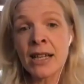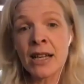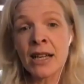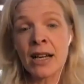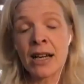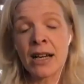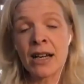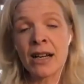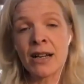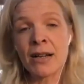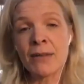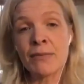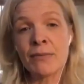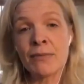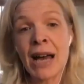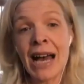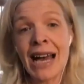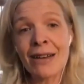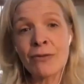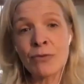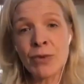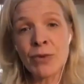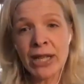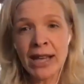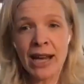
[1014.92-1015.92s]
Um,
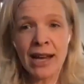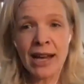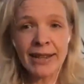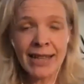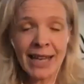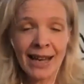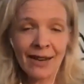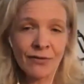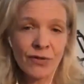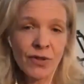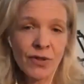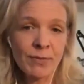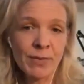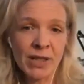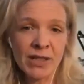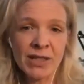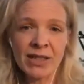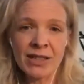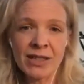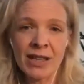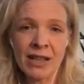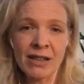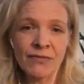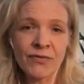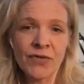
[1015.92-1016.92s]
and we get that from us
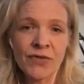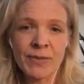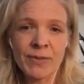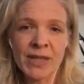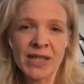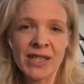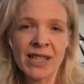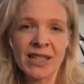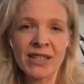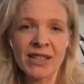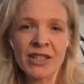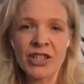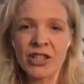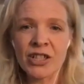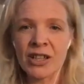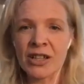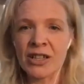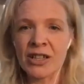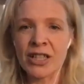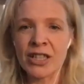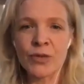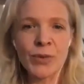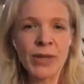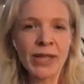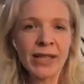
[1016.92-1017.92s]
uh, from the sunshine.
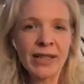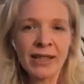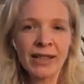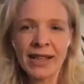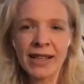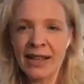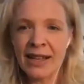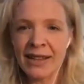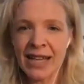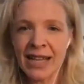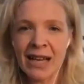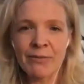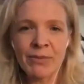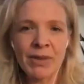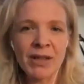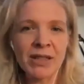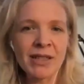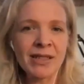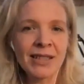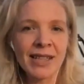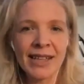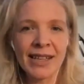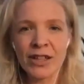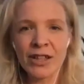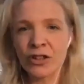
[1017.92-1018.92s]
So we can get that by
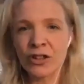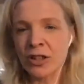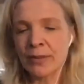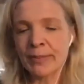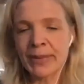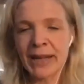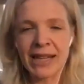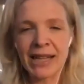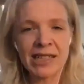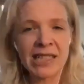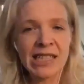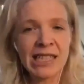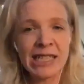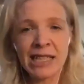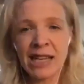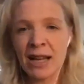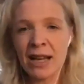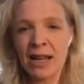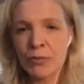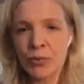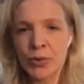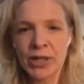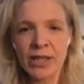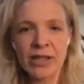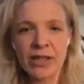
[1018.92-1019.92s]
sitting on the back step.
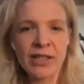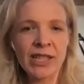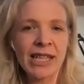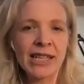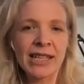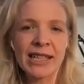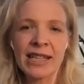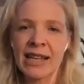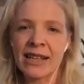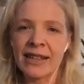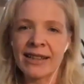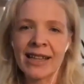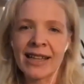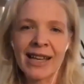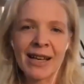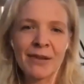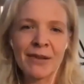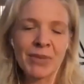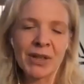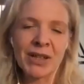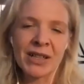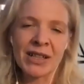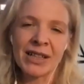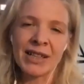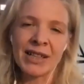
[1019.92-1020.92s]
We can get that
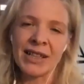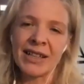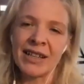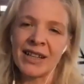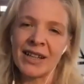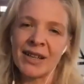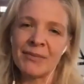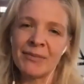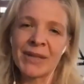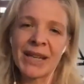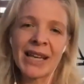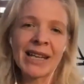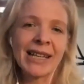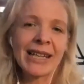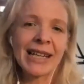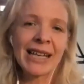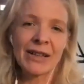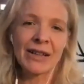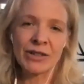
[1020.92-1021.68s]
by um, getting out